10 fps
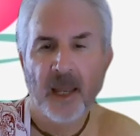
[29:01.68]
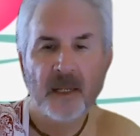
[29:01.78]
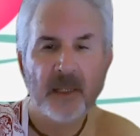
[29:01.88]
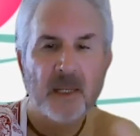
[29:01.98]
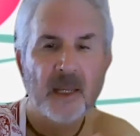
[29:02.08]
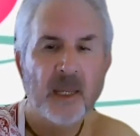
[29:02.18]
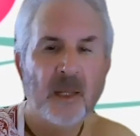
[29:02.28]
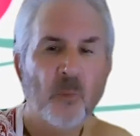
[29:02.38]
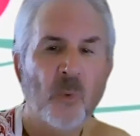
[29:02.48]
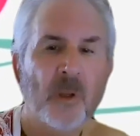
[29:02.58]
And
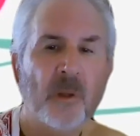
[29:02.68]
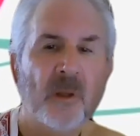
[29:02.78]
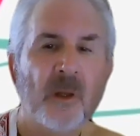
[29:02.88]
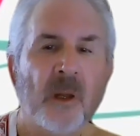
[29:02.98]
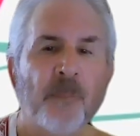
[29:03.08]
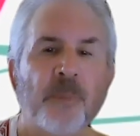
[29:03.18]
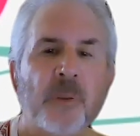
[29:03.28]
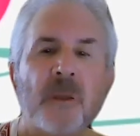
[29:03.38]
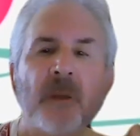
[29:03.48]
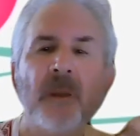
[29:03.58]
it will
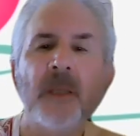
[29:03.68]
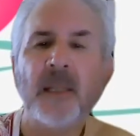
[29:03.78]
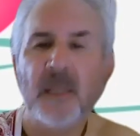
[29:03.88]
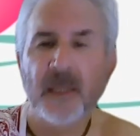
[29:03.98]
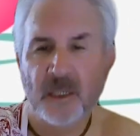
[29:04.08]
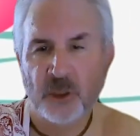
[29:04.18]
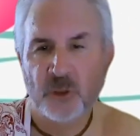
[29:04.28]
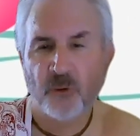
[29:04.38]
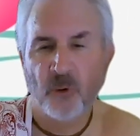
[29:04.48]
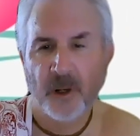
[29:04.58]
completely
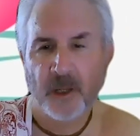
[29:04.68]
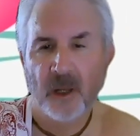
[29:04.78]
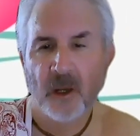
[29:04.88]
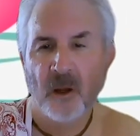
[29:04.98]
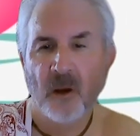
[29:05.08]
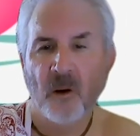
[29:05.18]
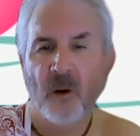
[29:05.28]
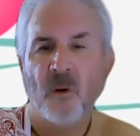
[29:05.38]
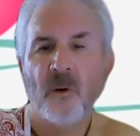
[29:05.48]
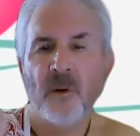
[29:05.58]
destroy
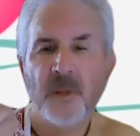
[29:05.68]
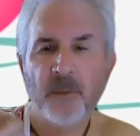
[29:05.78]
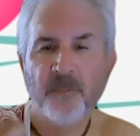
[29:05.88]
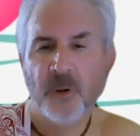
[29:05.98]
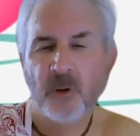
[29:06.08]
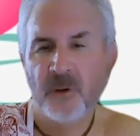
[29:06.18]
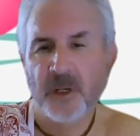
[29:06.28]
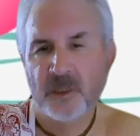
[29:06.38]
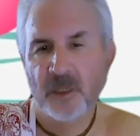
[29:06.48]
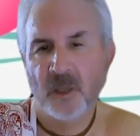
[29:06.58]
all the
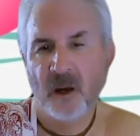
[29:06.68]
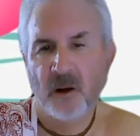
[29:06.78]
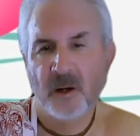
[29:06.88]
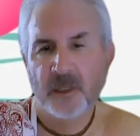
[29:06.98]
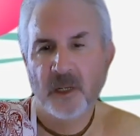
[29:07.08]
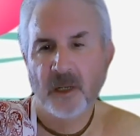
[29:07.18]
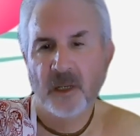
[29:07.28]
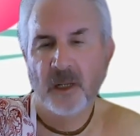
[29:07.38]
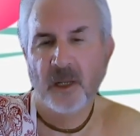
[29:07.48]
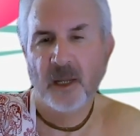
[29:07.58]
impurities in the heart
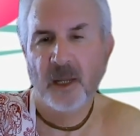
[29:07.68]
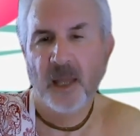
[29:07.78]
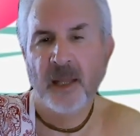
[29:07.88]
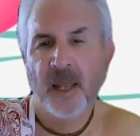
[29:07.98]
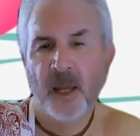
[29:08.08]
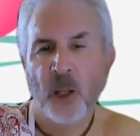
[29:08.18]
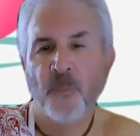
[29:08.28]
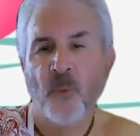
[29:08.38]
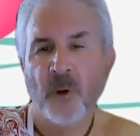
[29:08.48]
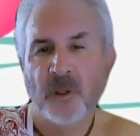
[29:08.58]
and
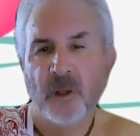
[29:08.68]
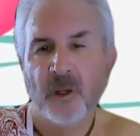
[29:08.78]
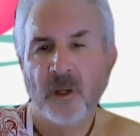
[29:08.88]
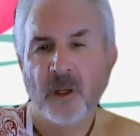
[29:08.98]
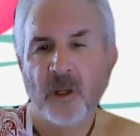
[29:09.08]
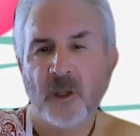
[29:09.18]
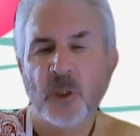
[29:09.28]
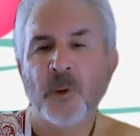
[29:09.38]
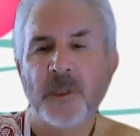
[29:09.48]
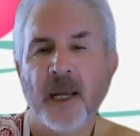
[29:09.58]
help one
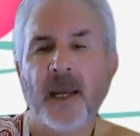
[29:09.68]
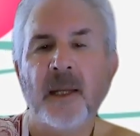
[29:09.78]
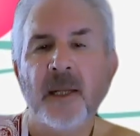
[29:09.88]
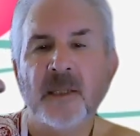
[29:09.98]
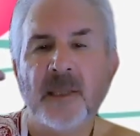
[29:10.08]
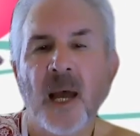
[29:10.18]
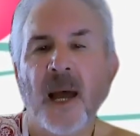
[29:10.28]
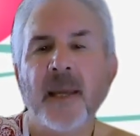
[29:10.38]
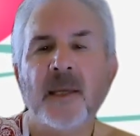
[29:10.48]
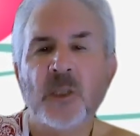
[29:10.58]
to attain his
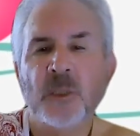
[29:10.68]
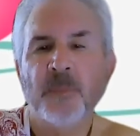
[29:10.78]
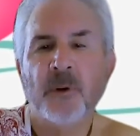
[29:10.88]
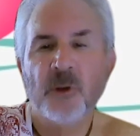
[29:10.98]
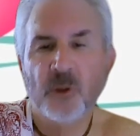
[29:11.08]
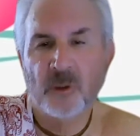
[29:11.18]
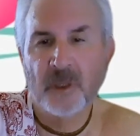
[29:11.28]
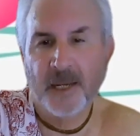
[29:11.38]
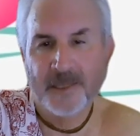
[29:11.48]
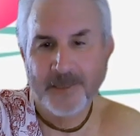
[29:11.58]
highest
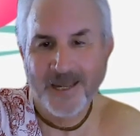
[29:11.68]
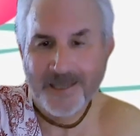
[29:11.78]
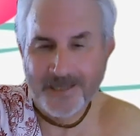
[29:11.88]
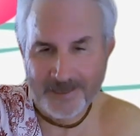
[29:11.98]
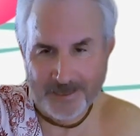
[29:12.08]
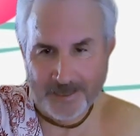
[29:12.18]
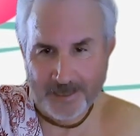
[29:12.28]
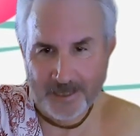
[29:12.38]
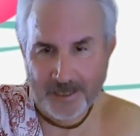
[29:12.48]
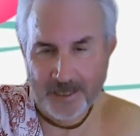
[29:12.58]
spiritual identity
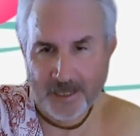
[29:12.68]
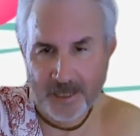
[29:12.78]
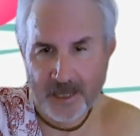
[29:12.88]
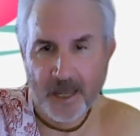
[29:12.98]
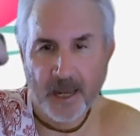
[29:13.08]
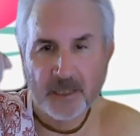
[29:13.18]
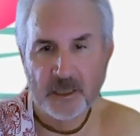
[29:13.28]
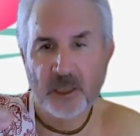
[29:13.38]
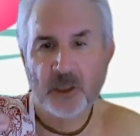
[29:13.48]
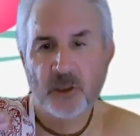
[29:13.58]
as
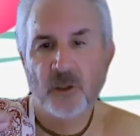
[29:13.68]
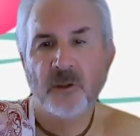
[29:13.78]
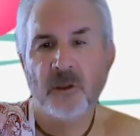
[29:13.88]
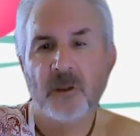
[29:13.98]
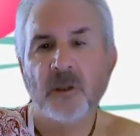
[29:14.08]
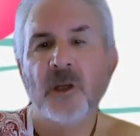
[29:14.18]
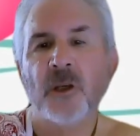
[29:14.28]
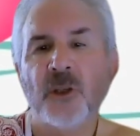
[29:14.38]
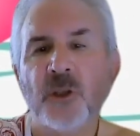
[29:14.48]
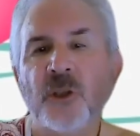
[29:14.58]
an eternal
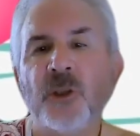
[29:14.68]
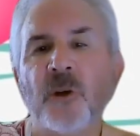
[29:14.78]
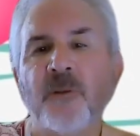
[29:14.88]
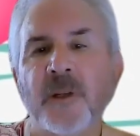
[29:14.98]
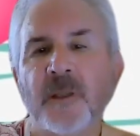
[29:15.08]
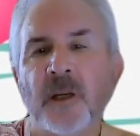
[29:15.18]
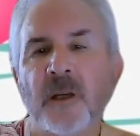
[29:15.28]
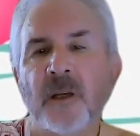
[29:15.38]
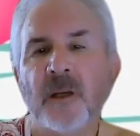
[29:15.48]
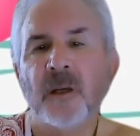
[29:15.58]
servant
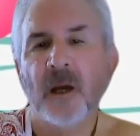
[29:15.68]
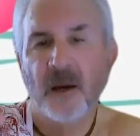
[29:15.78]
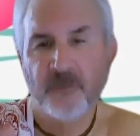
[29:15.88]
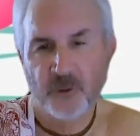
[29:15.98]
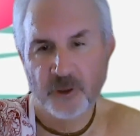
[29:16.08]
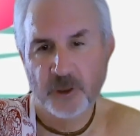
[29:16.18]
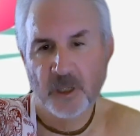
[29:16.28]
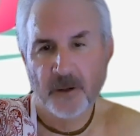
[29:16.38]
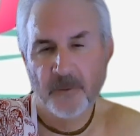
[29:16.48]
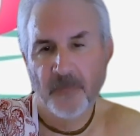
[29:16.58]
of Krishna.